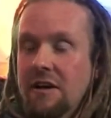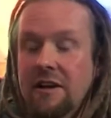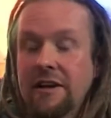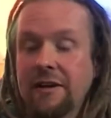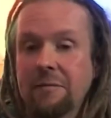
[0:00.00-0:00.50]

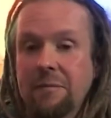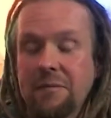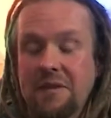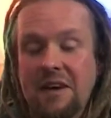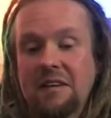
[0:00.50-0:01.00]
and uh,
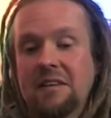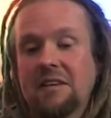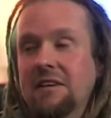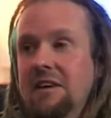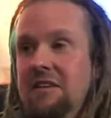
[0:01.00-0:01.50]
and they,
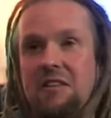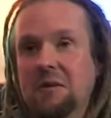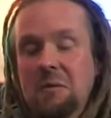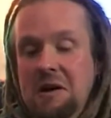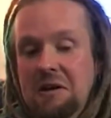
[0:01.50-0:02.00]
did uh, and did,
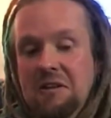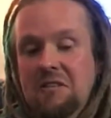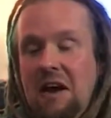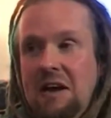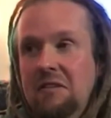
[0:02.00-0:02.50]
said I weren't going
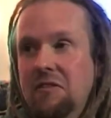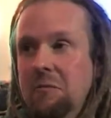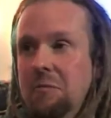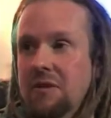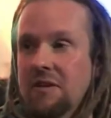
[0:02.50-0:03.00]
to say
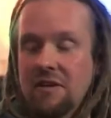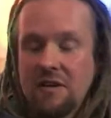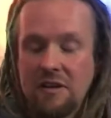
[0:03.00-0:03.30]
anything, but